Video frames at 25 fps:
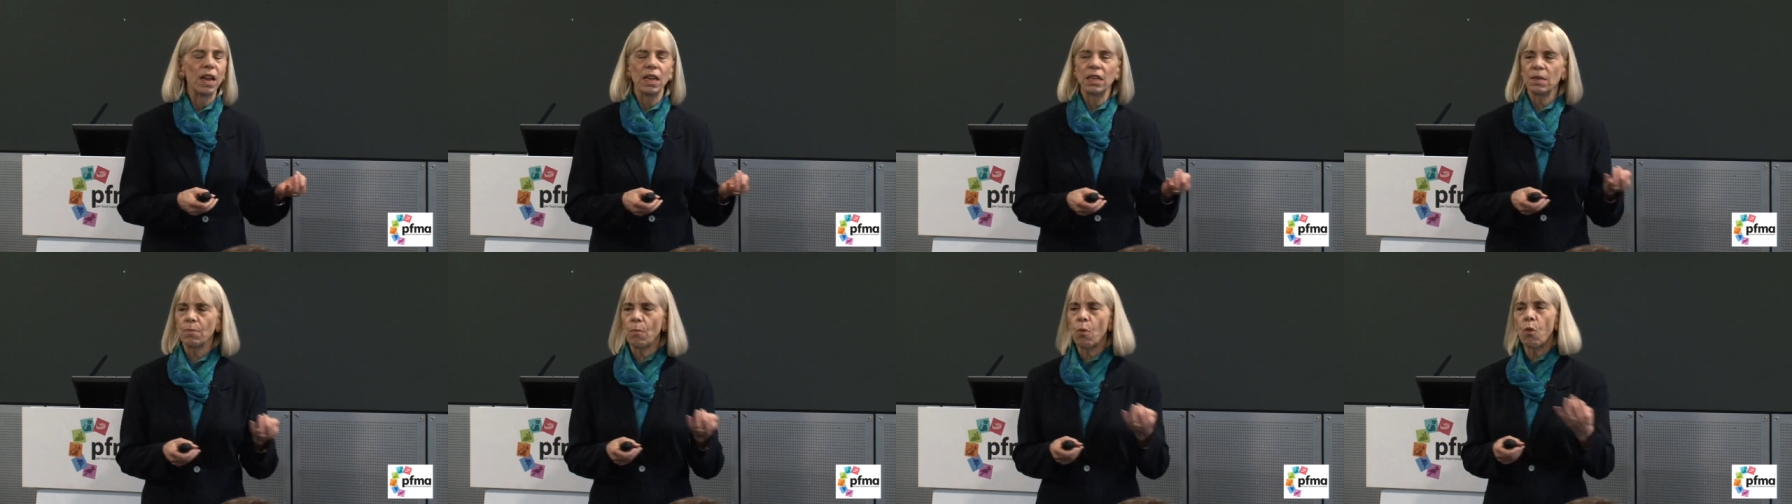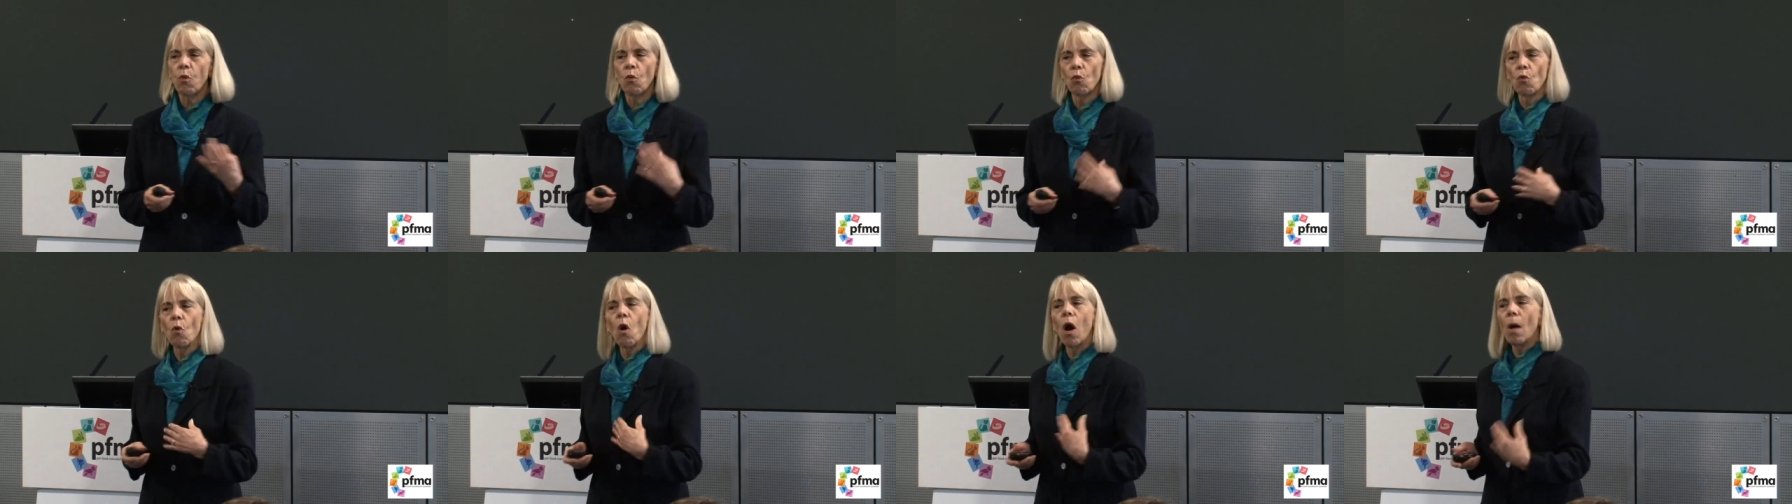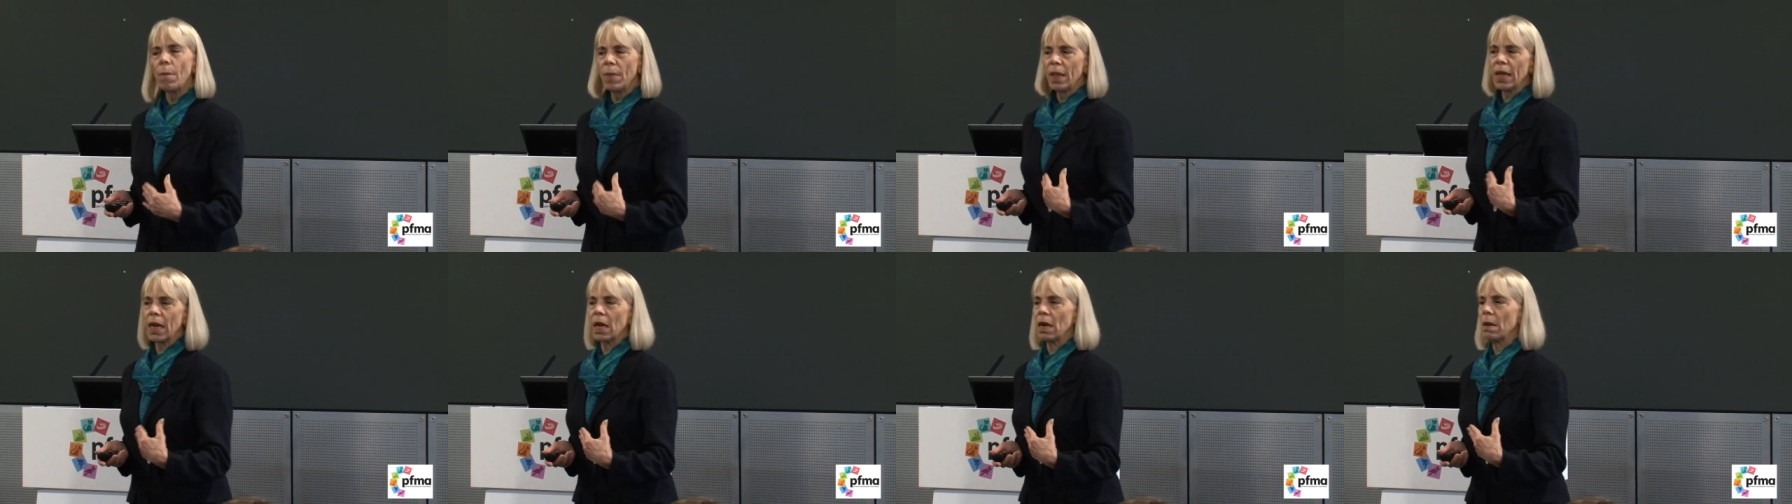it's
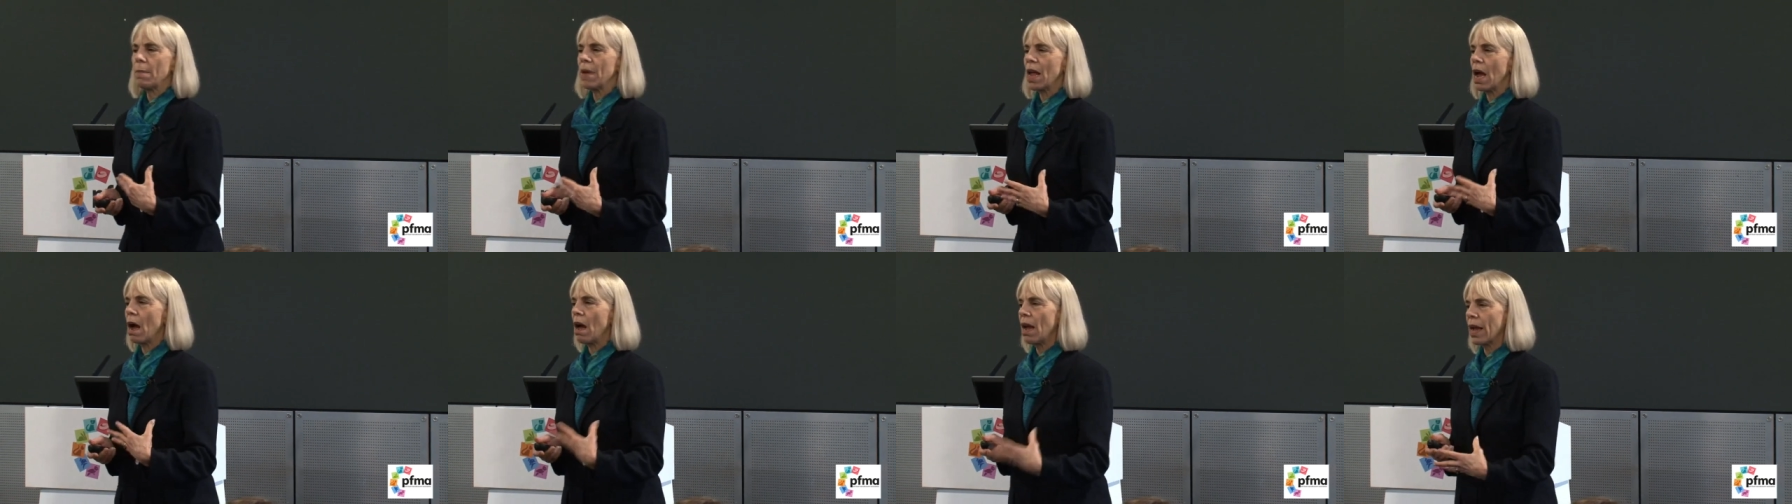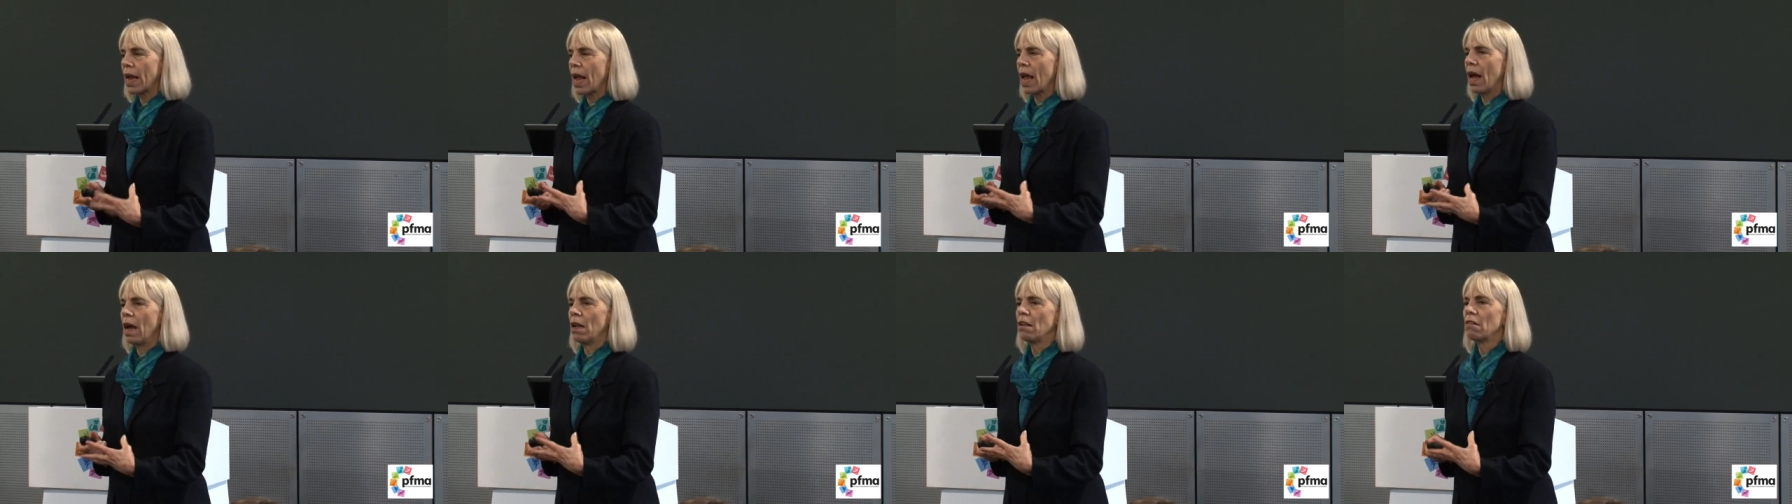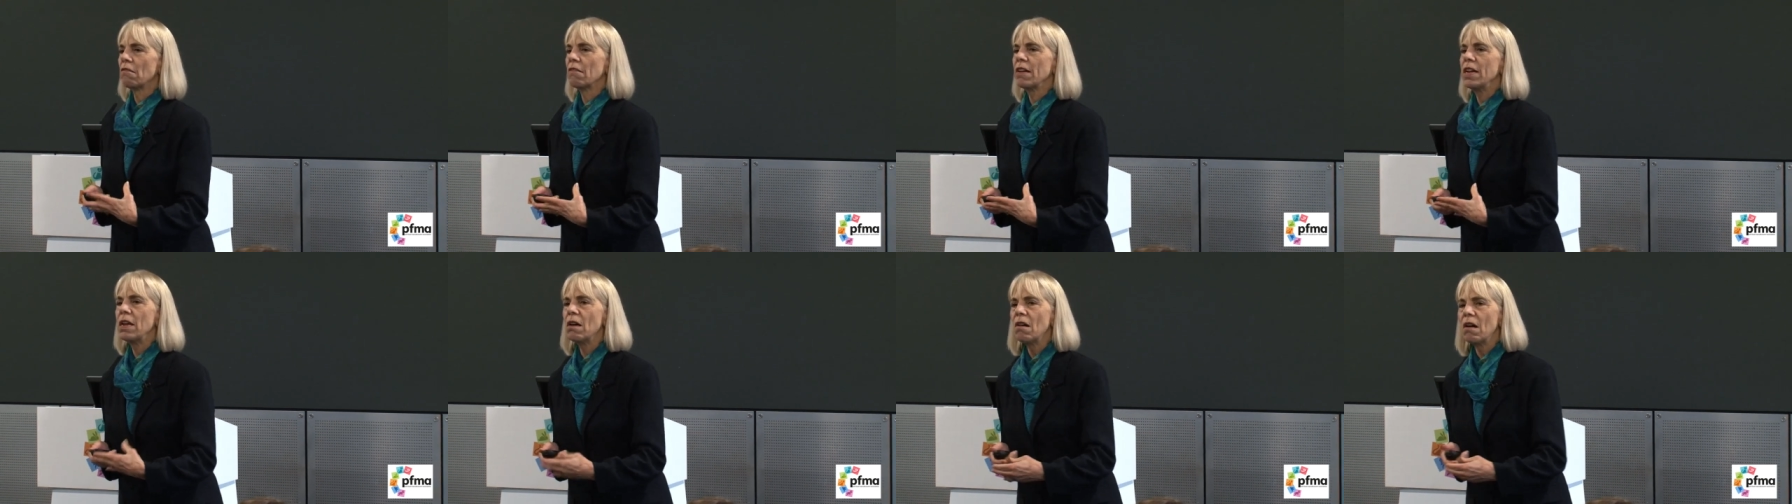probably going to be a high
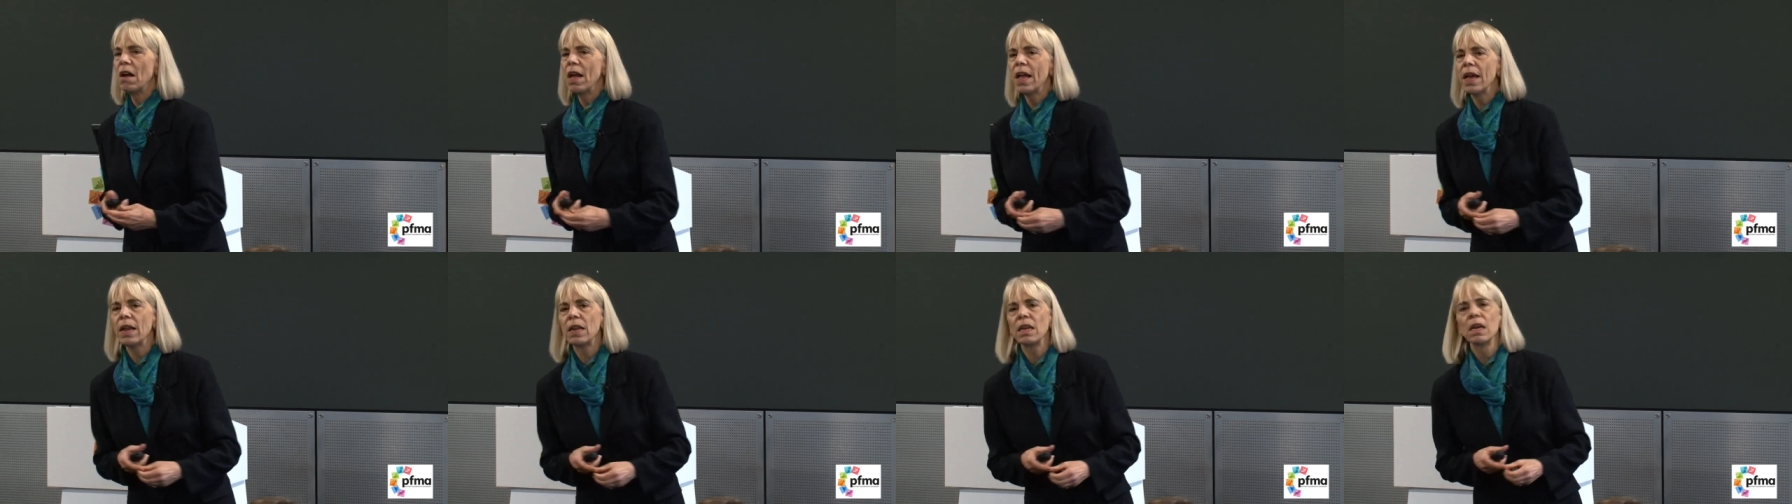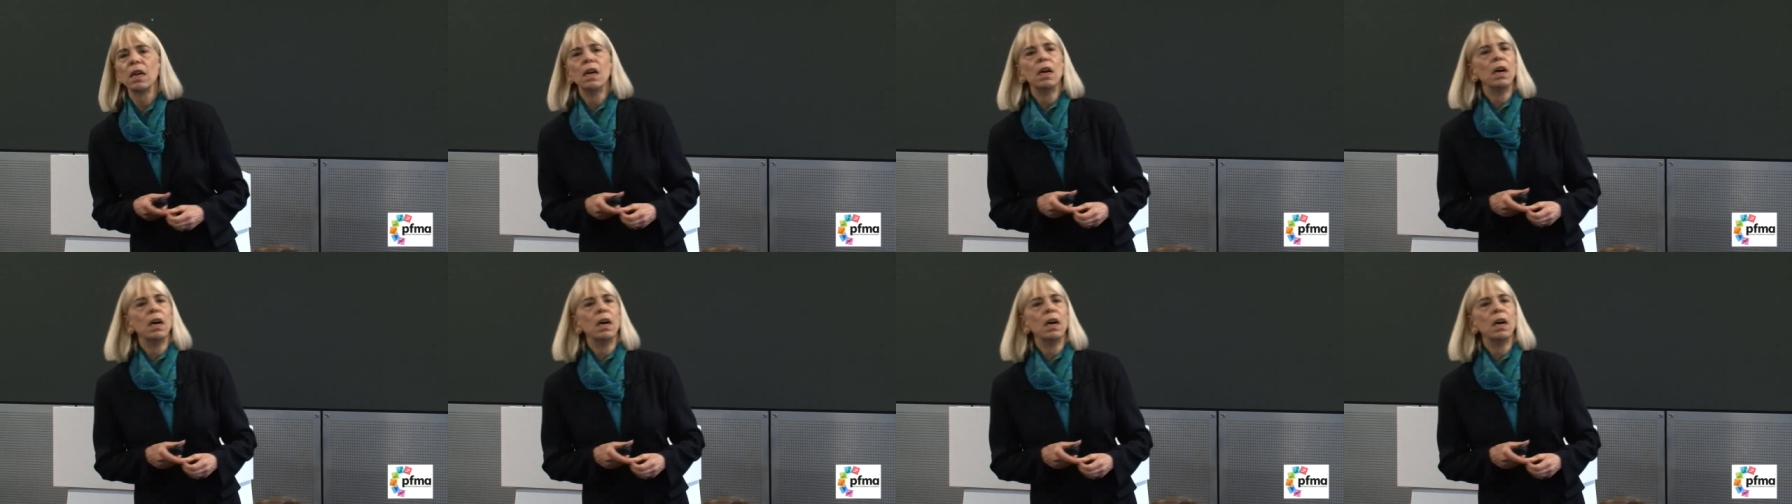calorie diet.